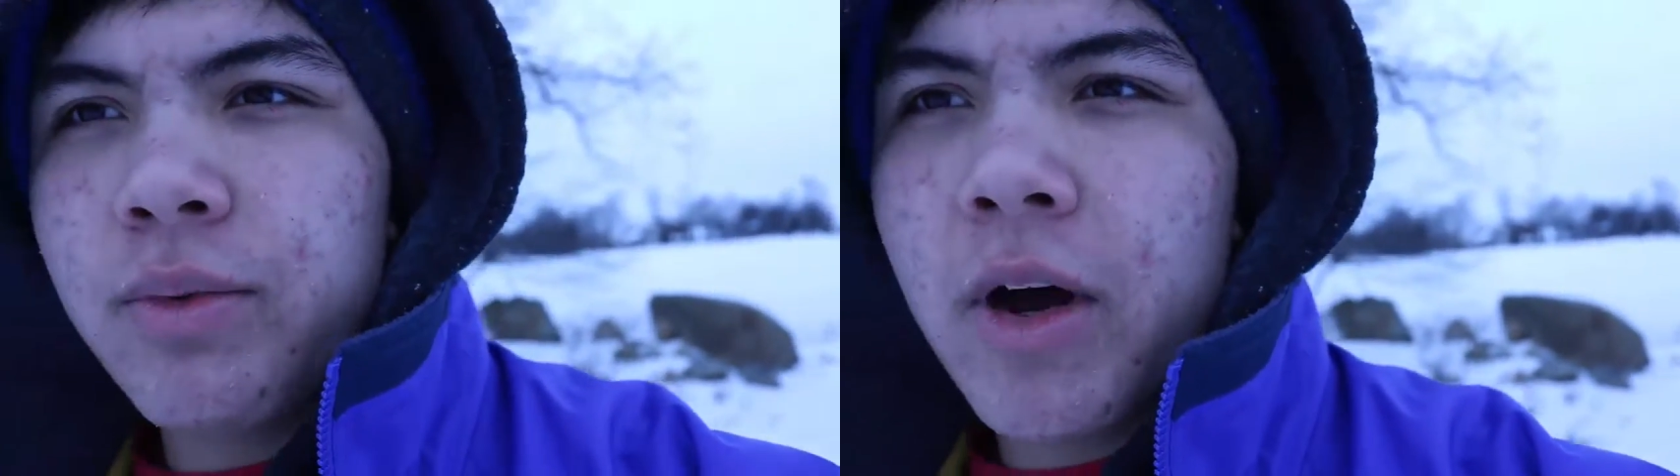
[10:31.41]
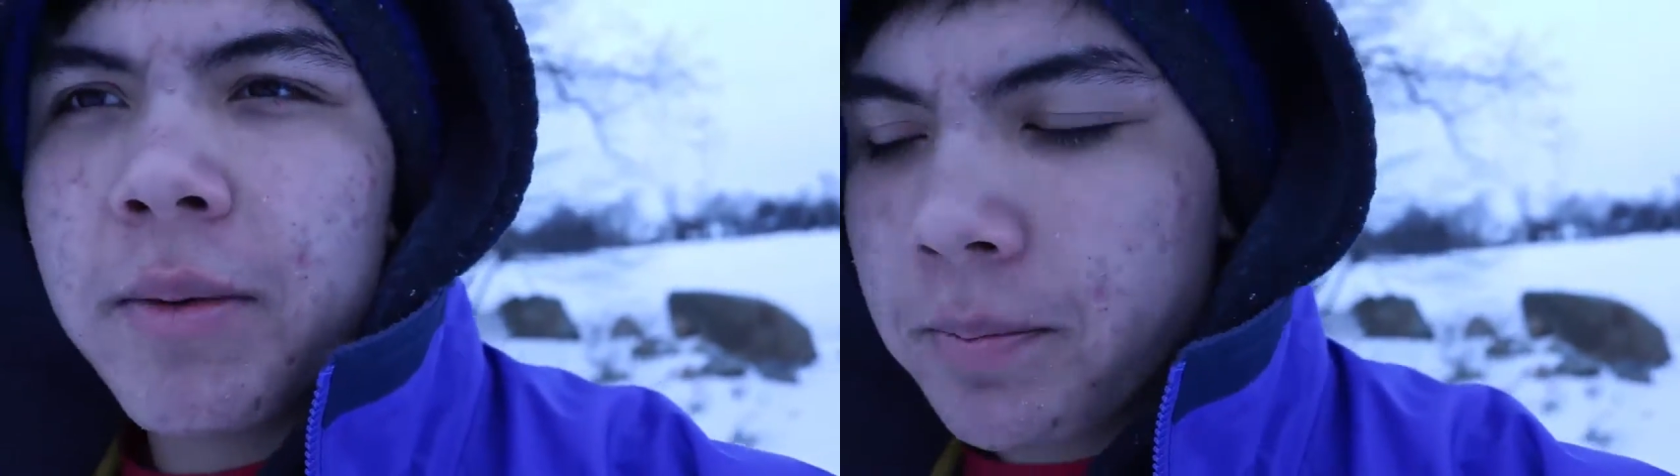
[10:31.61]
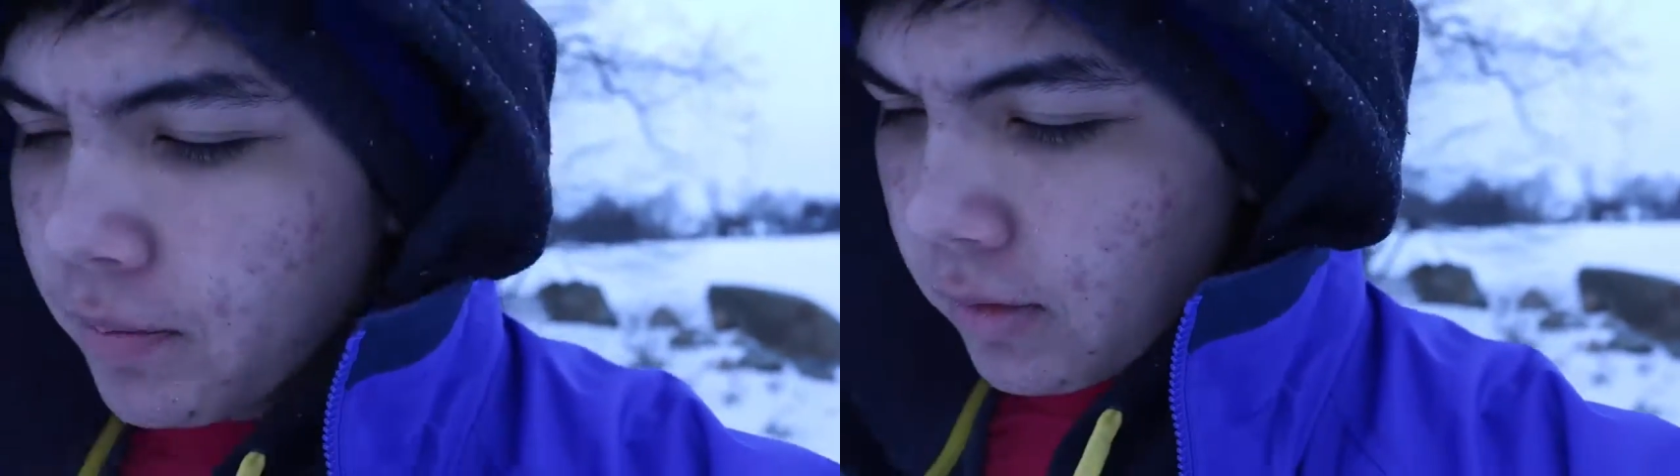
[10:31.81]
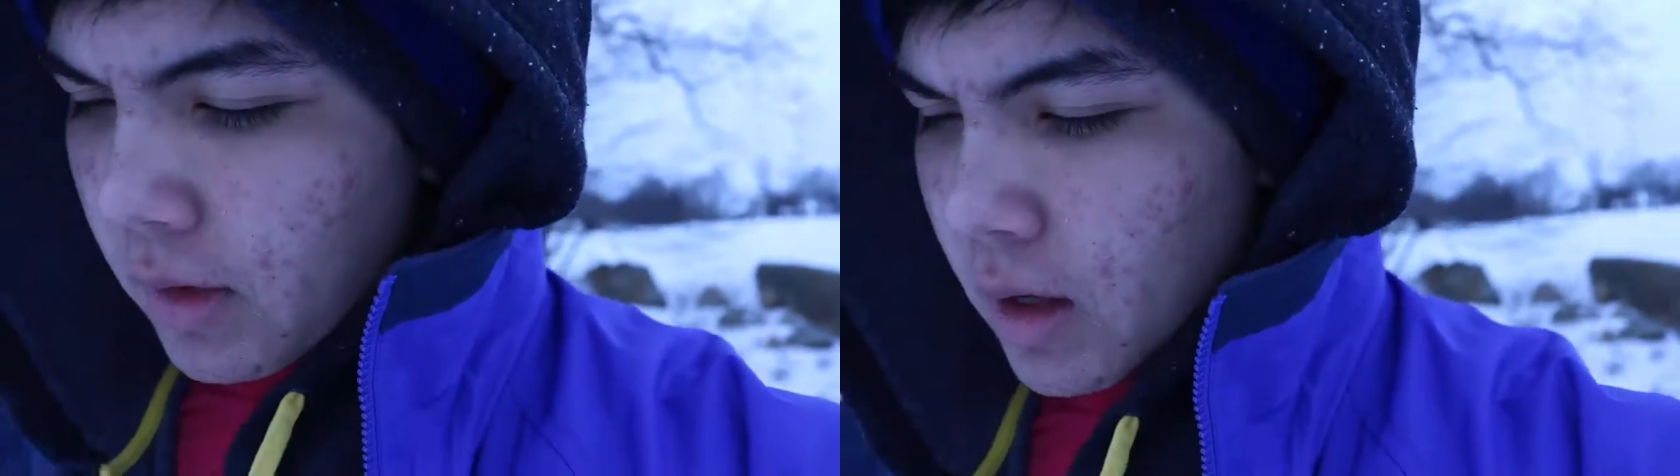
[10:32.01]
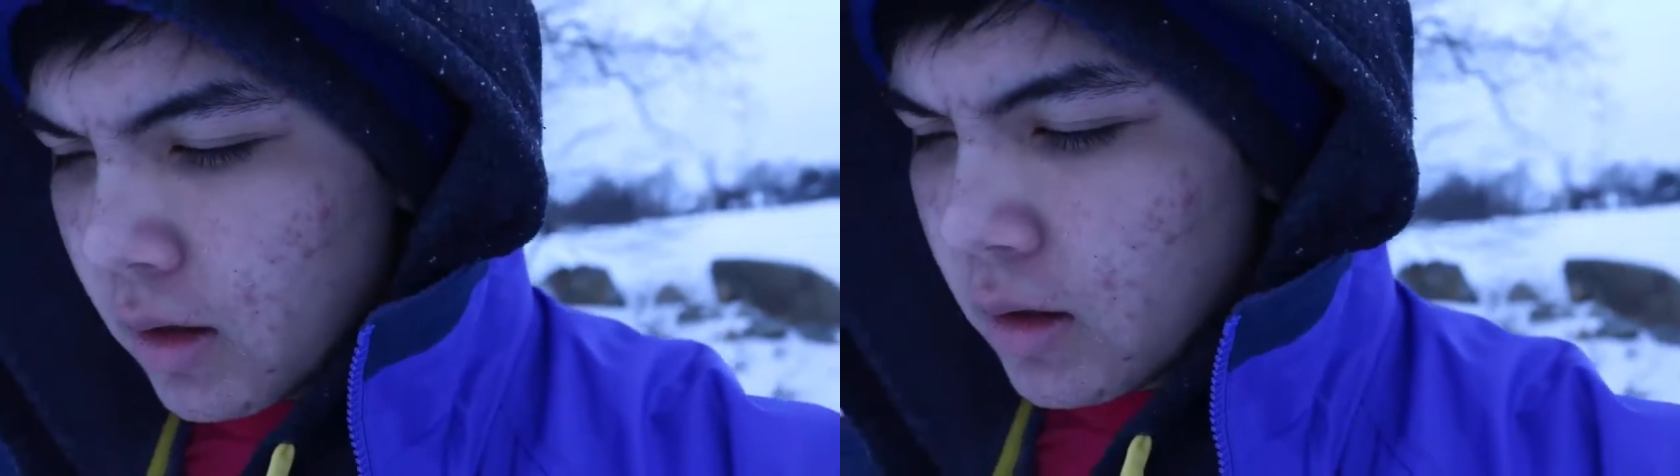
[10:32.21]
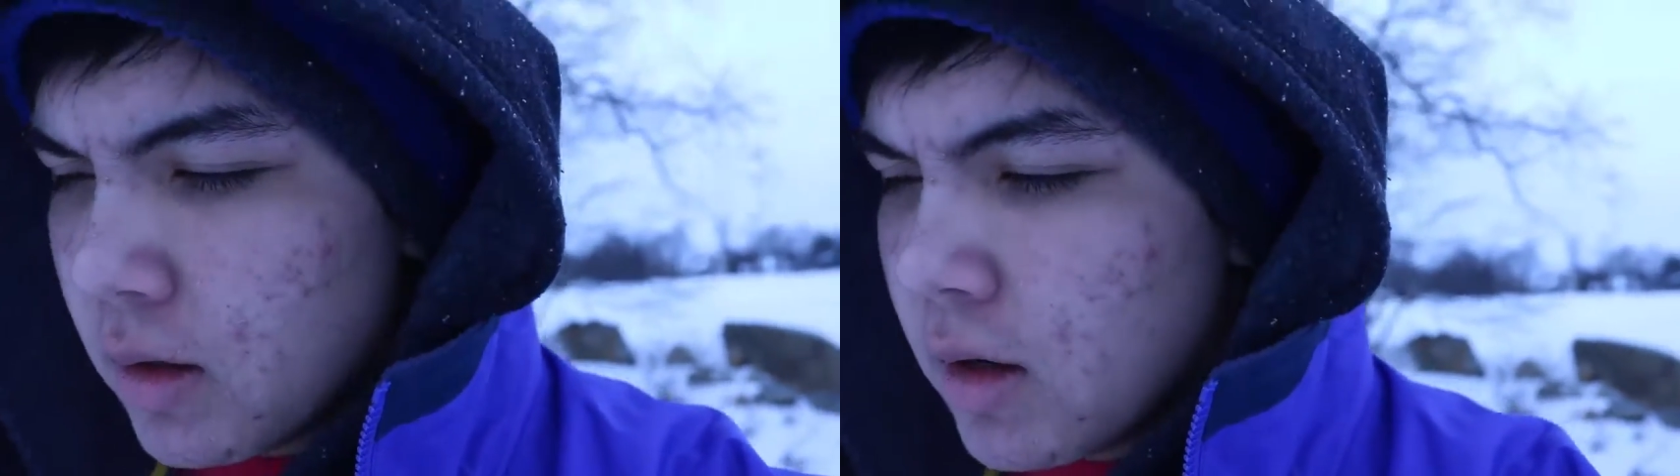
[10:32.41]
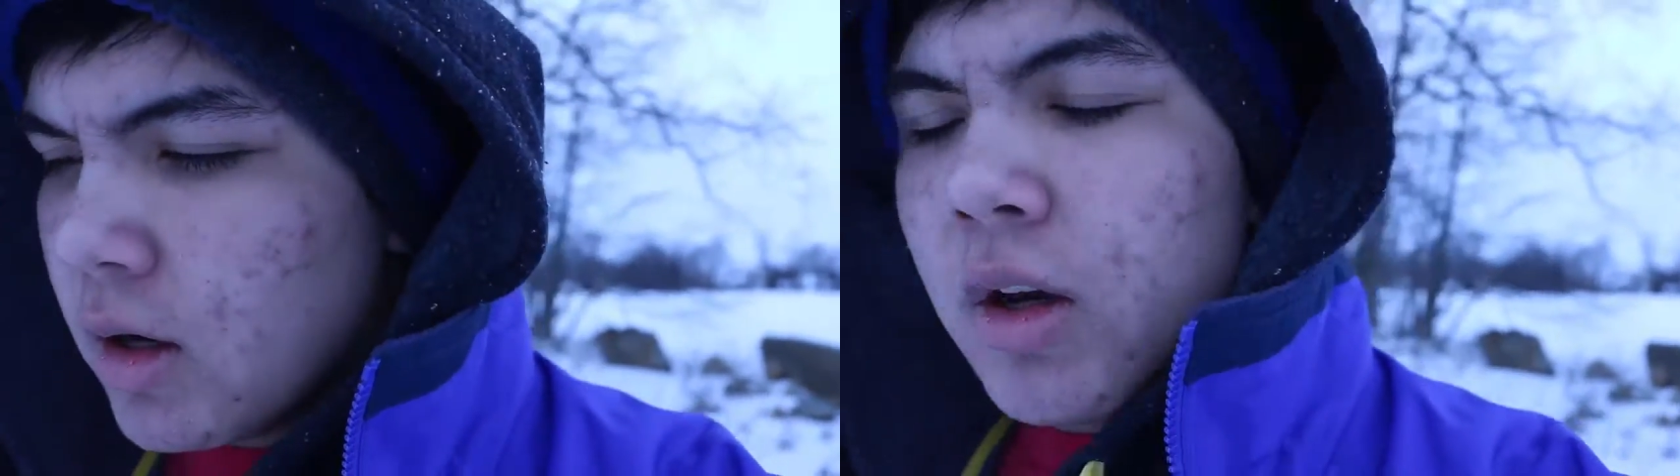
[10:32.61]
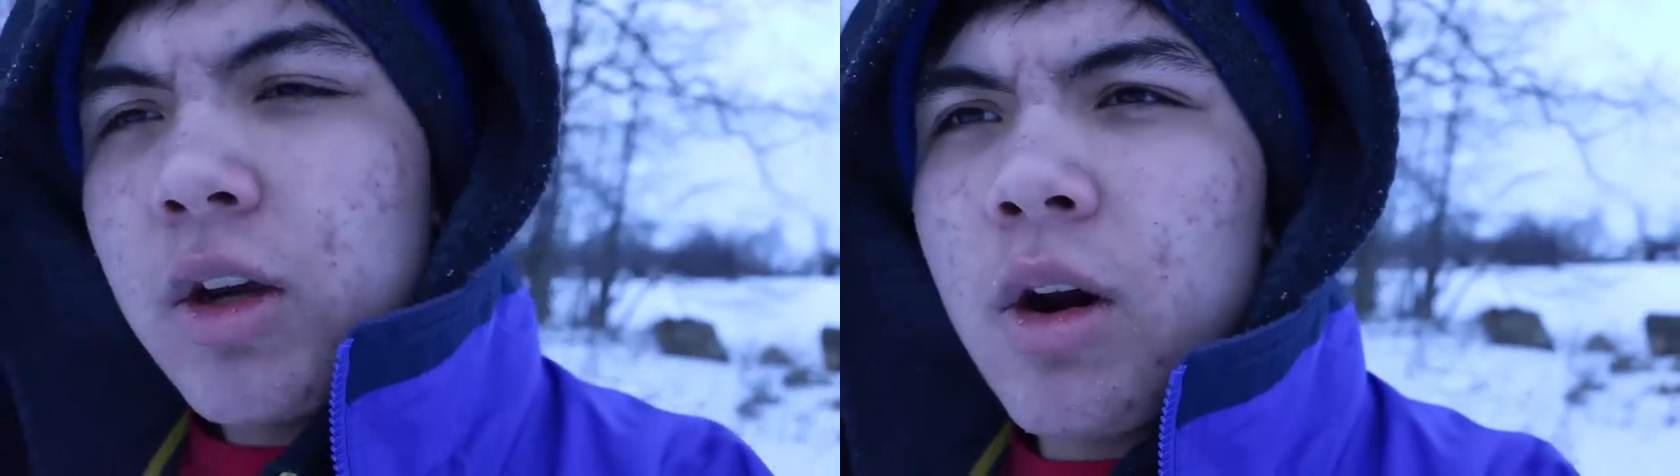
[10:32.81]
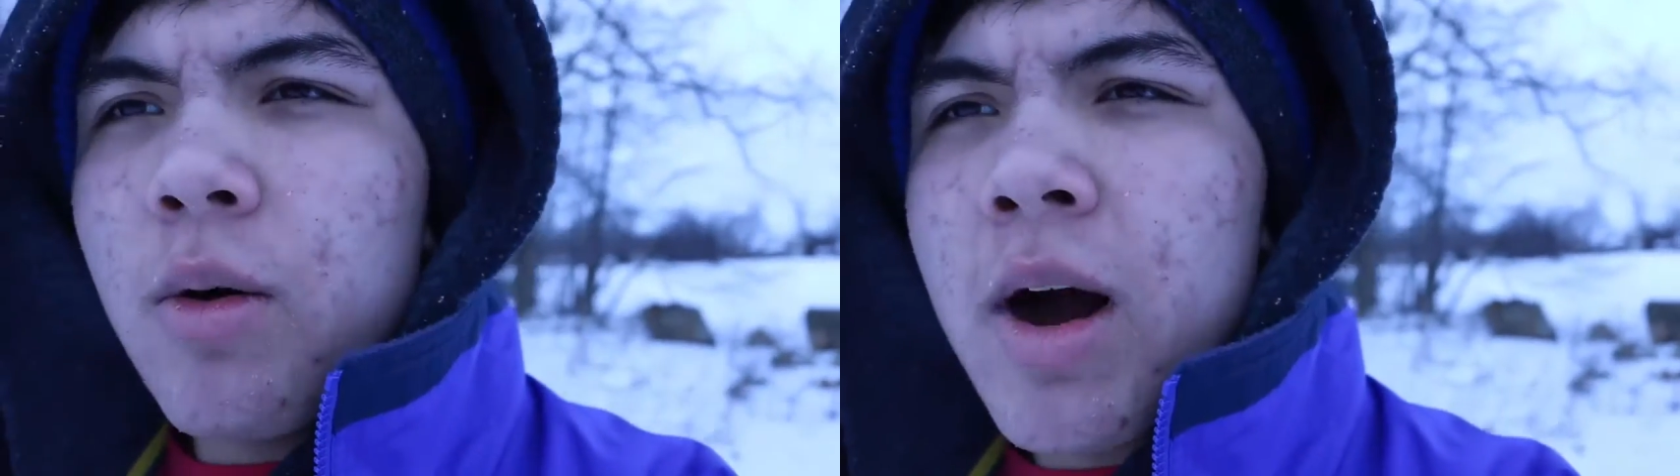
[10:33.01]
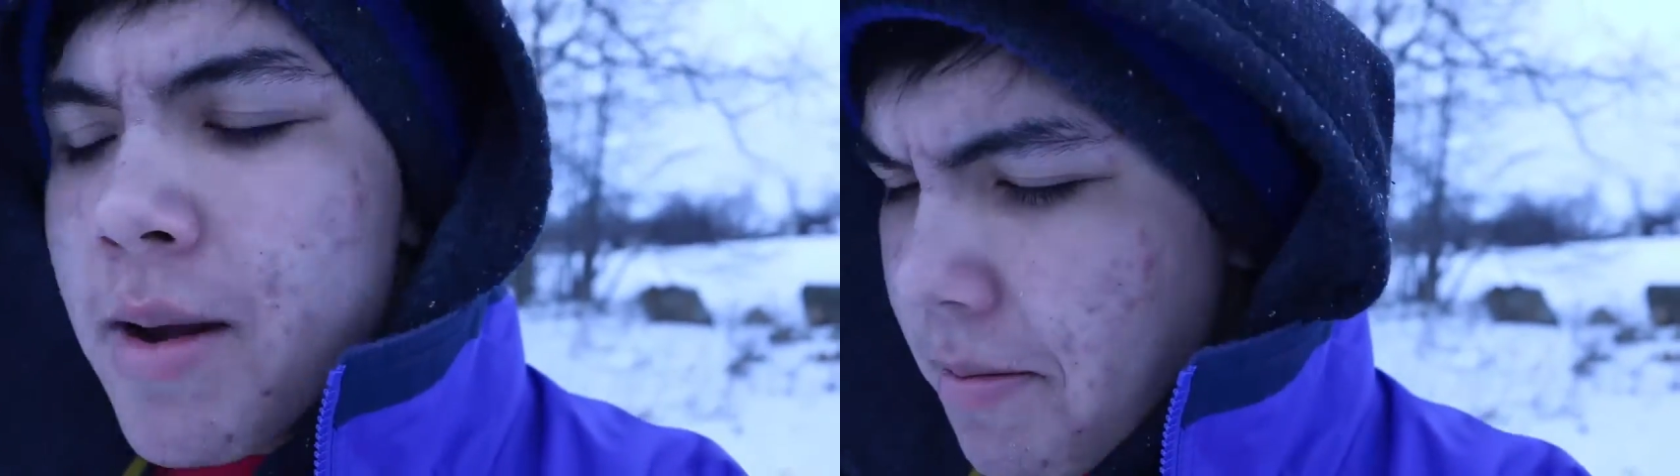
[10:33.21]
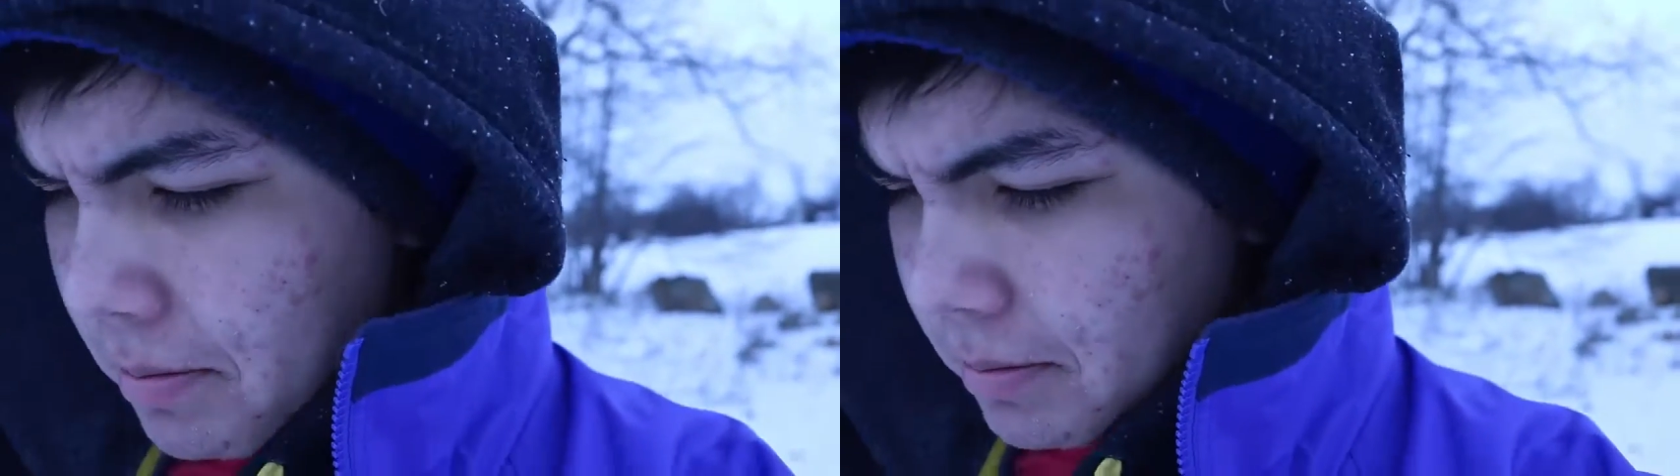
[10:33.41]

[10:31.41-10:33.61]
fun. You know why?